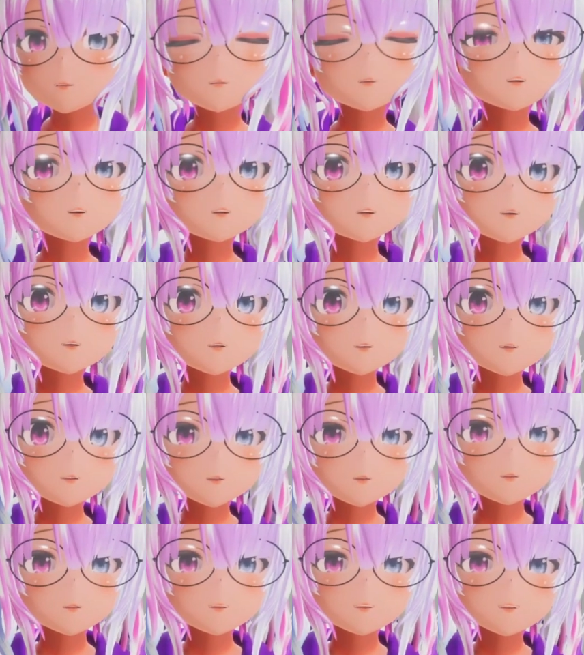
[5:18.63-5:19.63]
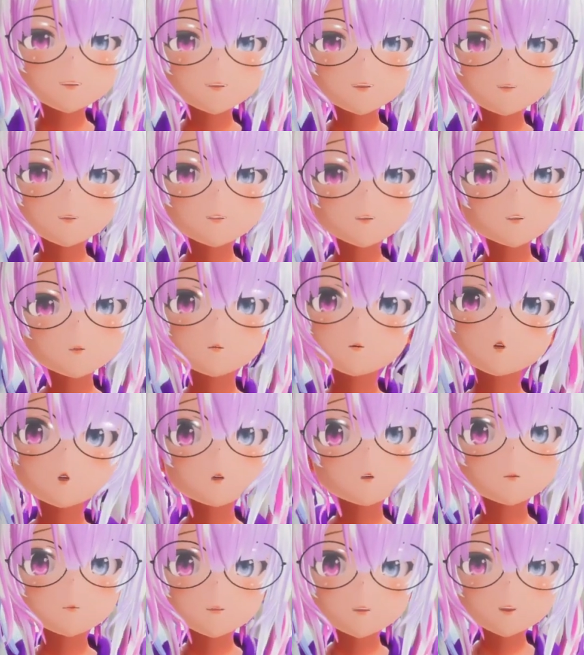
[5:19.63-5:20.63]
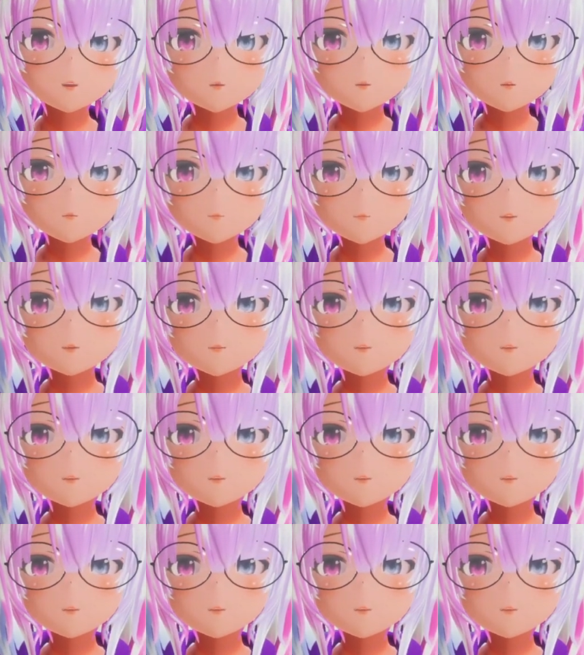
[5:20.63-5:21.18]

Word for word: Since the this necklace is part of the outfit,